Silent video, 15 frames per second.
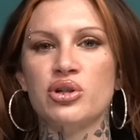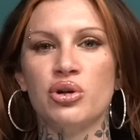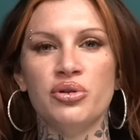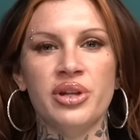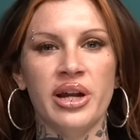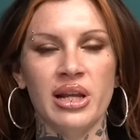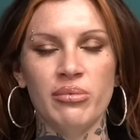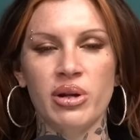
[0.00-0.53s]
told
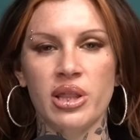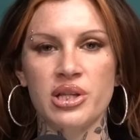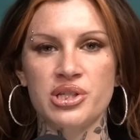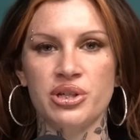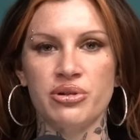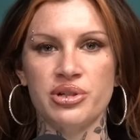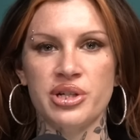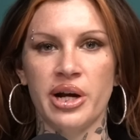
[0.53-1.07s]
anybody this in
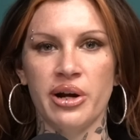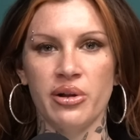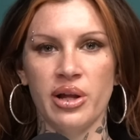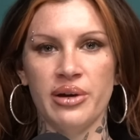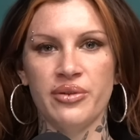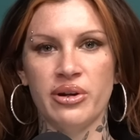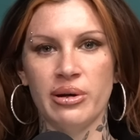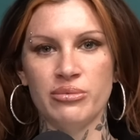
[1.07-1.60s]
your entire
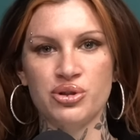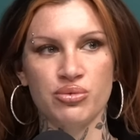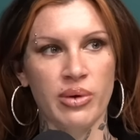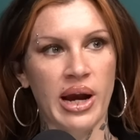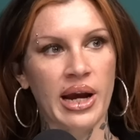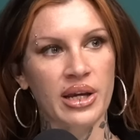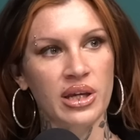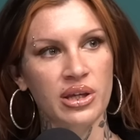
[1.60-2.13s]
life, and now I'm
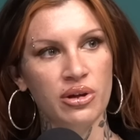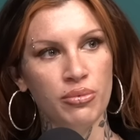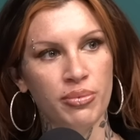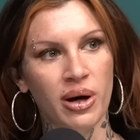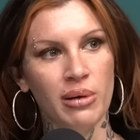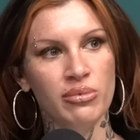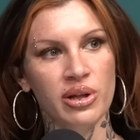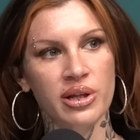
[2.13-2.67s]
dragging you
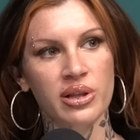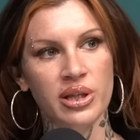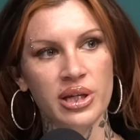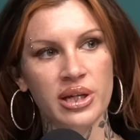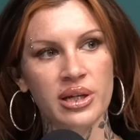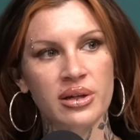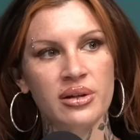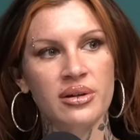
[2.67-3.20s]

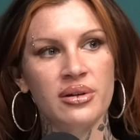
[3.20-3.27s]
publicly.